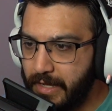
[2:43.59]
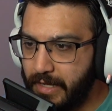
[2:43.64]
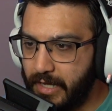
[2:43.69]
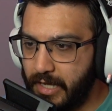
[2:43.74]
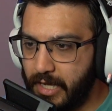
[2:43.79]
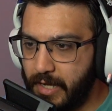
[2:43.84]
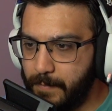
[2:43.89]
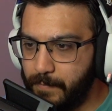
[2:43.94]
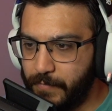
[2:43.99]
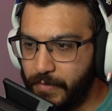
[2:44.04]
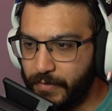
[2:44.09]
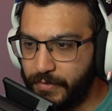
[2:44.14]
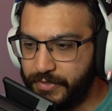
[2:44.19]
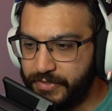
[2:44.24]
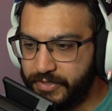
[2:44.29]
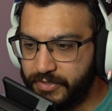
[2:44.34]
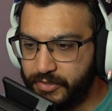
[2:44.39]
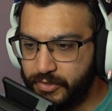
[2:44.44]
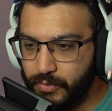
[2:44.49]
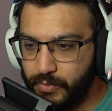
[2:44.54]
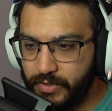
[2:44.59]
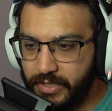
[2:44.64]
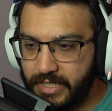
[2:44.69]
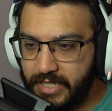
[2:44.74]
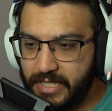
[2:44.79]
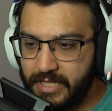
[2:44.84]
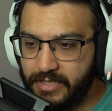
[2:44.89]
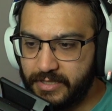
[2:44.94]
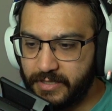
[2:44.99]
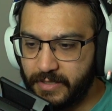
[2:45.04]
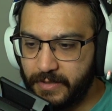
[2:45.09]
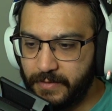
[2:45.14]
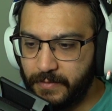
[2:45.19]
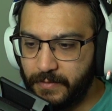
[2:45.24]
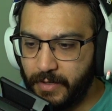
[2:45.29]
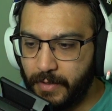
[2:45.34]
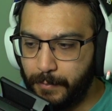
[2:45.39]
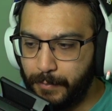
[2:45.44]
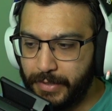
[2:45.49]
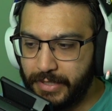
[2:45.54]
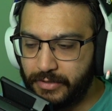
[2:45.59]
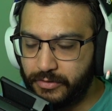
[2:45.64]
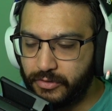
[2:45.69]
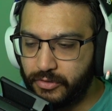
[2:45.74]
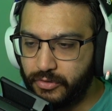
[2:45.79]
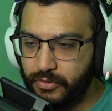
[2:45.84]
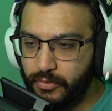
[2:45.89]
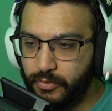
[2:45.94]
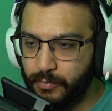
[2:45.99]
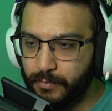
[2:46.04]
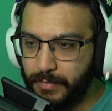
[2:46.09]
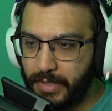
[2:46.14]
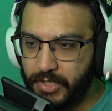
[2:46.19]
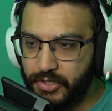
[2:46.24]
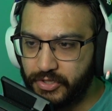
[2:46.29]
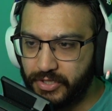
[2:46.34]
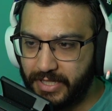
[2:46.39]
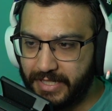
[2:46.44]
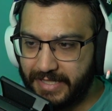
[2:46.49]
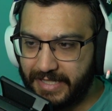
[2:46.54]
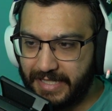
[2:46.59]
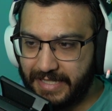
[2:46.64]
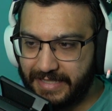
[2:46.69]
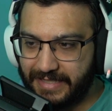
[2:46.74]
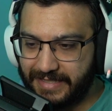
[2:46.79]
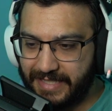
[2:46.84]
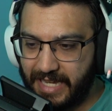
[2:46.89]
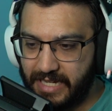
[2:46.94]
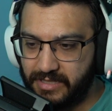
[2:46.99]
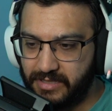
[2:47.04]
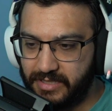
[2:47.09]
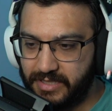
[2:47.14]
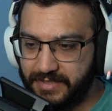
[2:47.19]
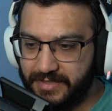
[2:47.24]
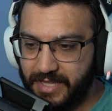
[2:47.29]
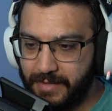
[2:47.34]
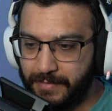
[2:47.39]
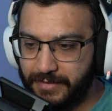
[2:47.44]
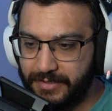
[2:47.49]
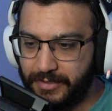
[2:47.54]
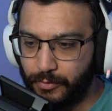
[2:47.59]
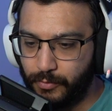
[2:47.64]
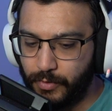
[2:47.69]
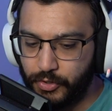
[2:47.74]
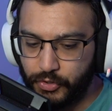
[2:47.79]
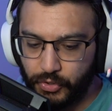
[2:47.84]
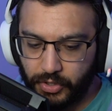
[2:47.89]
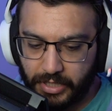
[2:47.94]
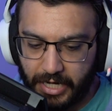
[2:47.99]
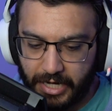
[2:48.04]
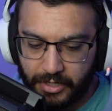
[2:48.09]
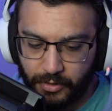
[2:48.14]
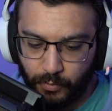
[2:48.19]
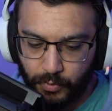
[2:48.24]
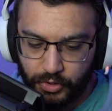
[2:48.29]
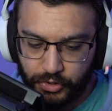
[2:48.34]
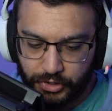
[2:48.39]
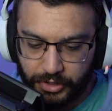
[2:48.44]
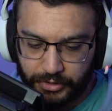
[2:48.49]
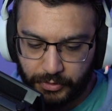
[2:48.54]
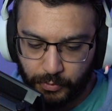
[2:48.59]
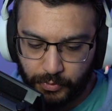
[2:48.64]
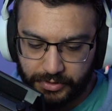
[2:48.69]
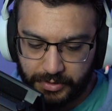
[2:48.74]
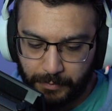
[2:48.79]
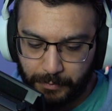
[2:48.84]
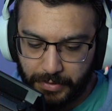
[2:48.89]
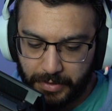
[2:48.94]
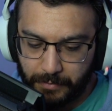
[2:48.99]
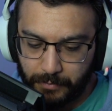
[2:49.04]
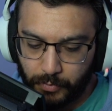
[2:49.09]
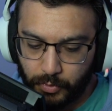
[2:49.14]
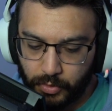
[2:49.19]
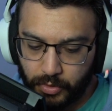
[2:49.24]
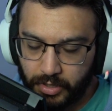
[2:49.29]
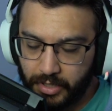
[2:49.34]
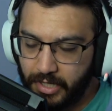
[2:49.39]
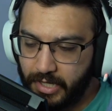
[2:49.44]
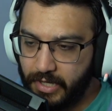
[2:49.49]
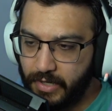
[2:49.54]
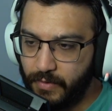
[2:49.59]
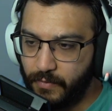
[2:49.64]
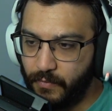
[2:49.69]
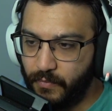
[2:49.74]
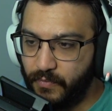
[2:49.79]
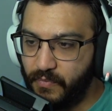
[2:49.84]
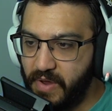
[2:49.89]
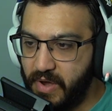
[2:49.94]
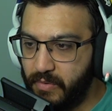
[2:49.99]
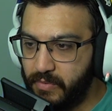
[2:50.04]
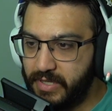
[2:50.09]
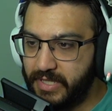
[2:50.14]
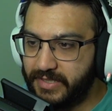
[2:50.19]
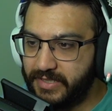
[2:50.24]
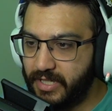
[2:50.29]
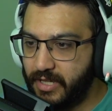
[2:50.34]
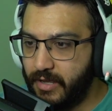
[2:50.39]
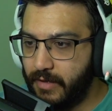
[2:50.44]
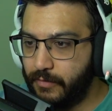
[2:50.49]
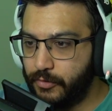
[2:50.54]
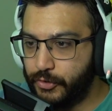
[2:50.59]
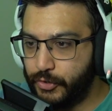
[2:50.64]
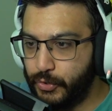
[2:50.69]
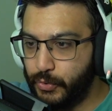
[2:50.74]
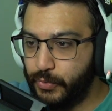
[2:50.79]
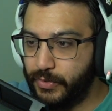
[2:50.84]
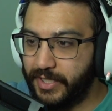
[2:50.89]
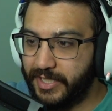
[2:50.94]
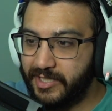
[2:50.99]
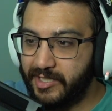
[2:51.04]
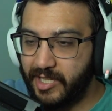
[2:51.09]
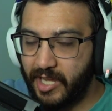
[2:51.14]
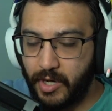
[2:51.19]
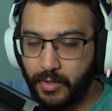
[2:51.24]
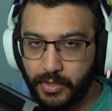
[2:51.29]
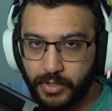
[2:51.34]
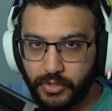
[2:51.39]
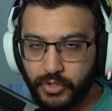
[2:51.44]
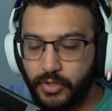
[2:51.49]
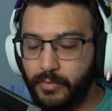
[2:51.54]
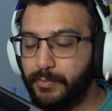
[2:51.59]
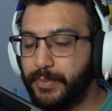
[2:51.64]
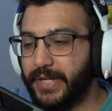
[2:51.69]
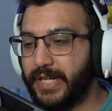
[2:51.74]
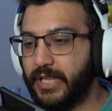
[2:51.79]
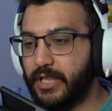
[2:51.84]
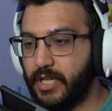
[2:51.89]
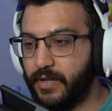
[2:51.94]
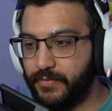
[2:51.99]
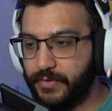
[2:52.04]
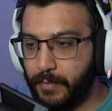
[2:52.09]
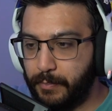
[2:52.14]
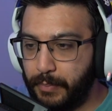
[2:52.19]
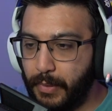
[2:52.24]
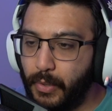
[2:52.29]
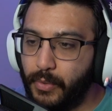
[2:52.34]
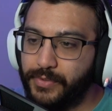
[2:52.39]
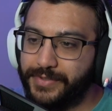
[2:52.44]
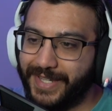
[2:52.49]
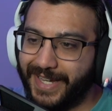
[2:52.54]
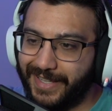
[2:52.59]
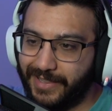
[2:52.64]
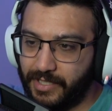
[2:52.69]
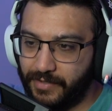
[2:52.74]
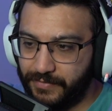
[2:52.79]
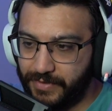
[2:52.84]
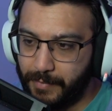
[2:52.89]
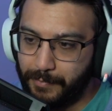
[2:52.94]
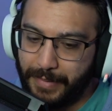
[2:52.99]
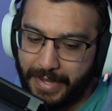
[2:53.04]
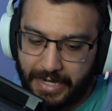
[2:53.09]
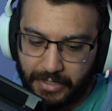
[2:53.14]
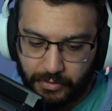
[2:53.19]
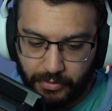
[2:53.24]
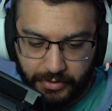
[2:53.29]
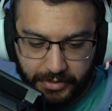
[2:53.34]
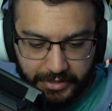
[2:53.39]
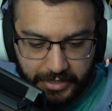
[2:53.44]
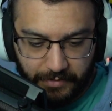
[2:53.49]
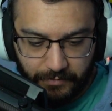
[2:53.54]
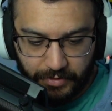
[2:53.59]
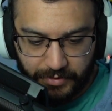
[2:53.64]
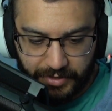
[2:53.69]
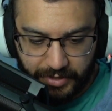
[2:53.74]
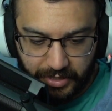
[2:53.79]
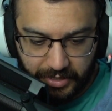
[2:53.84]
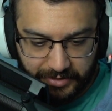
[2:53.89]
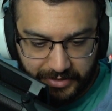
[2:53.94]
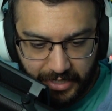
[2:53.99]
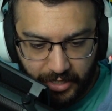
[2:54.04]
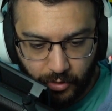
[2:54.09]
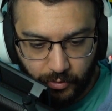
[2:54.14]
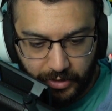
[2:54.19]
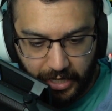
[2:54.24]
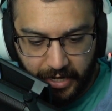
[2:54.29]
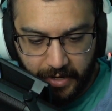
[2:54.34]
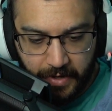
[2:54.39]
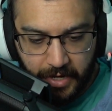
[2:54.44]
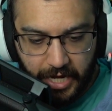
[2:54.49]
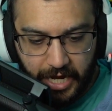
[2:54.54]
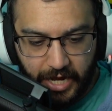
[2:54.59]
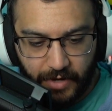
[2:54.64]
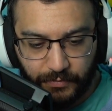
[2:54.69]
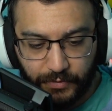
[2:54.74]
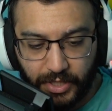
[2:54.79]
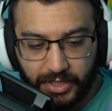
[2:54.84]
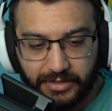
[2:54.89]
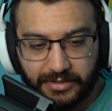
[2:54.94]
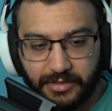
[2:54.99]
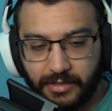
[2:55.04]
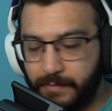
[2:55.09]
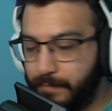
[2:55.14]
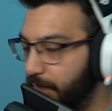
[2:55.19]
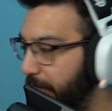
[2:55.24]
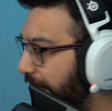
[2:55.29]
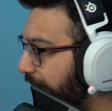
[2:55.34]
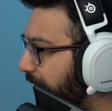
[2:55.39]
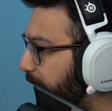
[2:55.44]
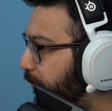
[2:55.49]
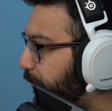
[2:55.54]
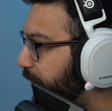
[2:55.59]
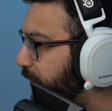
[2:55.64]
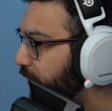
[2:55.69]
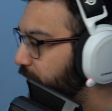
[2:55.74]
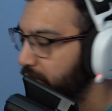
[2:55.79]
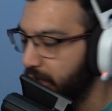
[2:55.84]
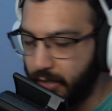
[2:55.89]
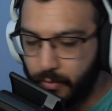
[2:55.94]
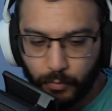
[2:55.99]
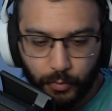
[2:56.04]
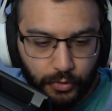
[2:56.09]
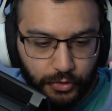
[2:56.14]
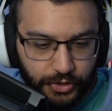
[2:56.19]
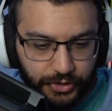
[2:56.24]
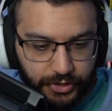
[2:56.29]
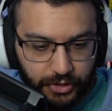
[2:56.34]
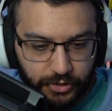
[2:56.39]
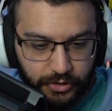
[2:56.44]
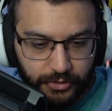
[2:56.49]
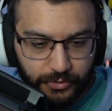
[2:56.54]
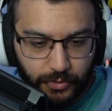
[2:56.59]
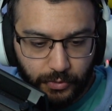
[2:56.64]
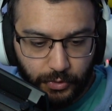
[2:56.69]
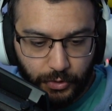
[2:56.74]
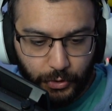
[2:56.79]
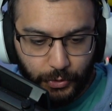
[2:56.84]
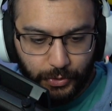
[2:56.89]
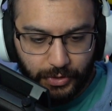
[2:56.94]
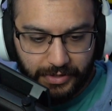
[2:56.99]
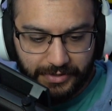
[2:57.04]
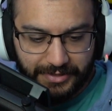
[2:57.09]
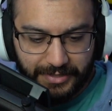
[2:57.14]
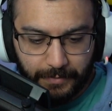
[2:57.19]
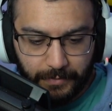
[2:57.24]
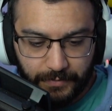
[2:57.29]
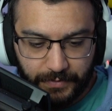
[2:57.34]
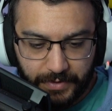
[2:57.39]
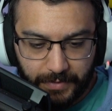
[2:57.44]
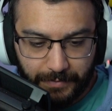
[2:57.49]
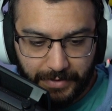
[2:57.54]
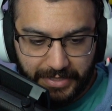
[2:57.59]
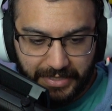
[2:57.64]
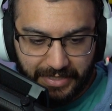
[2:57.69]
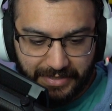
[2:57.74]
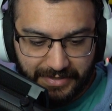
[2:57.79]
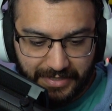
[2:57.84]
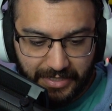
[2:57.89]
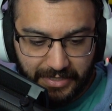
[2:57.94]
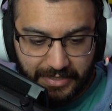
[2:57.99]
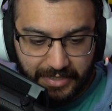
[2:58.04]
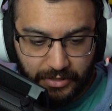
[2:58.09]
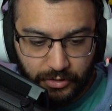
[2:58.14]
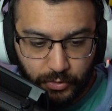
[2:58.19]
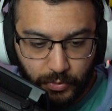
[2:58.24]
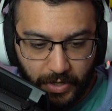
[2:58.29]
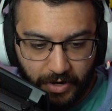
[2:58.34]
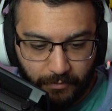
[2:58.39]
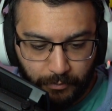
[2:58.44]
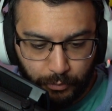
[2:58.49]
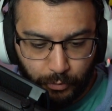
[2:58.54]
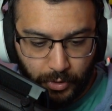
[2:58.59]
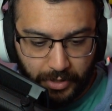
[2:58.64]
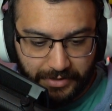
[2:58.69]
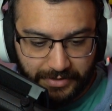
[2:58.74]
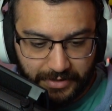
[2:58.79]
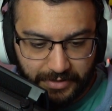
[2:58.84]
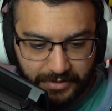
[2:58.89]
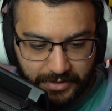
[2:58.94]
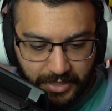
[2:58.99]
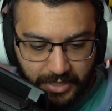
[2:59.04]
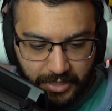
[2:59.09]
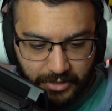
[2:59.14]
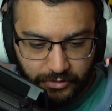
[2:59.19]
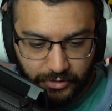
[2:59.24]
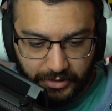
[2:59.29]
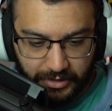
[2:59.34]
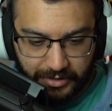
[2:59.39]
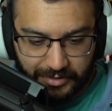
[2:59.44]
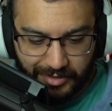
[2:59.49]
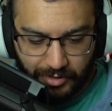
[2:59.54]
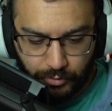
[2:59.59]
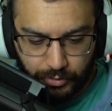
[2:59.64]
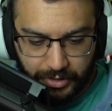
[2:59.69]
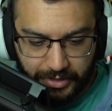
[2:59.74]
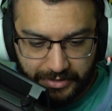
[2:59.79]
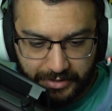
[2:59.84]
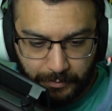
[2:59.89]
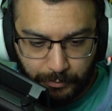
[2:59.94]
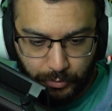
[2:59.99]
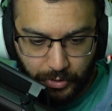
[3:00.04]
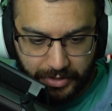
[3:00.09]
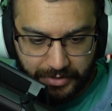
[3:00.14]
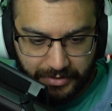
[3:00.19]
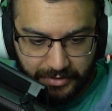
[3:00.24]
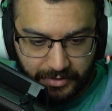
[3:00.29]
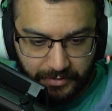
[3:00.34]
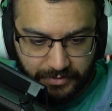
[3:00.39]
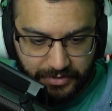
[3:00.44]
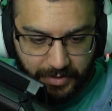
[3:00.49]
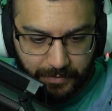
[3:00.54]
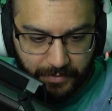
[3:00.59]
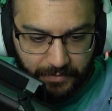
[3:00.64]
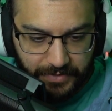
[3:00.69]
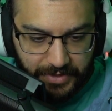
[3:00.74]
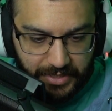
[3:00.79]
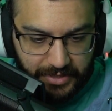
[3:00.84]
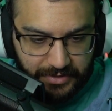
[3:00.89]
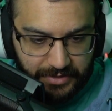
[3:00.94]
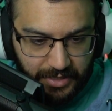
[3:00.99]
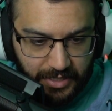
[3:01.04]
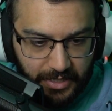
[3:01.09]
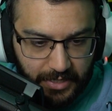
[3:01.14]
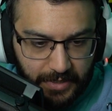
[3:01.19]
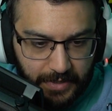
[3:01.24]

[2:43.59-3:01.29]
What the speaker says: The suit is a bit too much, like exactly the same as the original. Kind of wish that there was a bit more variant to the character, but I love the pose. I love the background and everything like that. Okay, I've got the app here. We're just gonna scroll through because some of them, like I said, they do have prices, so I can tell you guys the prices of some of these.